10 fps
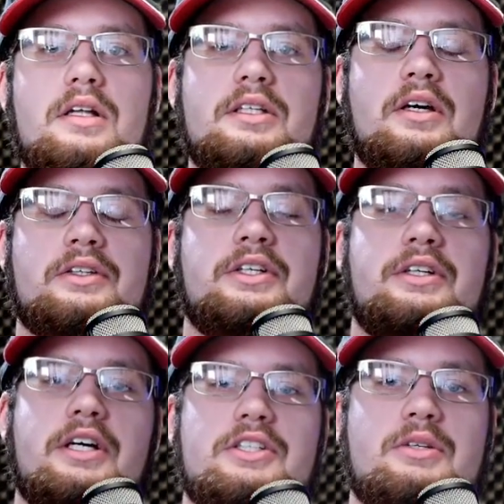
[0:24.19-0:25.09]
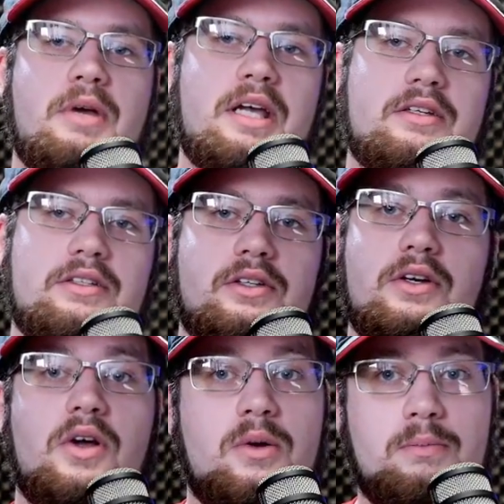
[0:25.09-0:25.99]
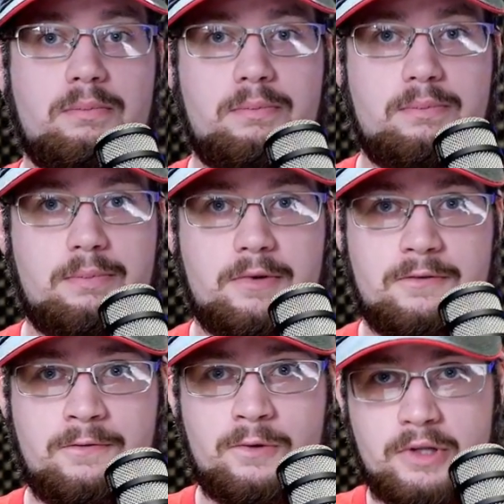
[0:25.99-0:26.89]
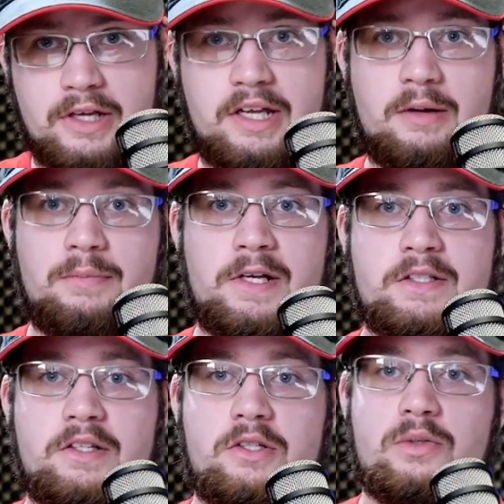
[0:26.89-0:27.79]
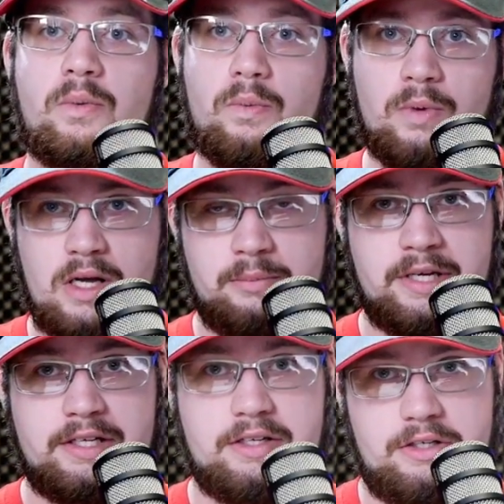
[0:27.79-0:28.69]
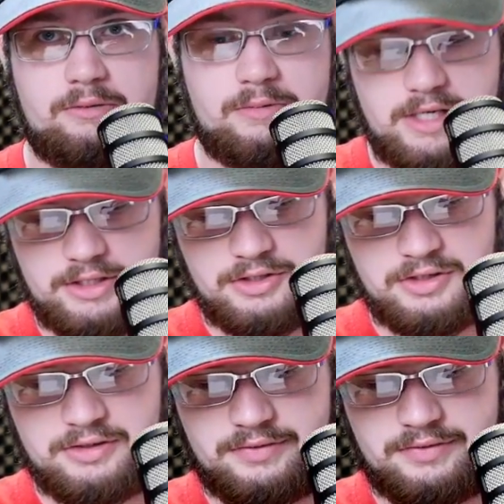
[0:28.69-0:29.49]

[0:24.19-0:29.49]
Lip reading: talk to your dungeon master before the campaign starts while making your Ranger.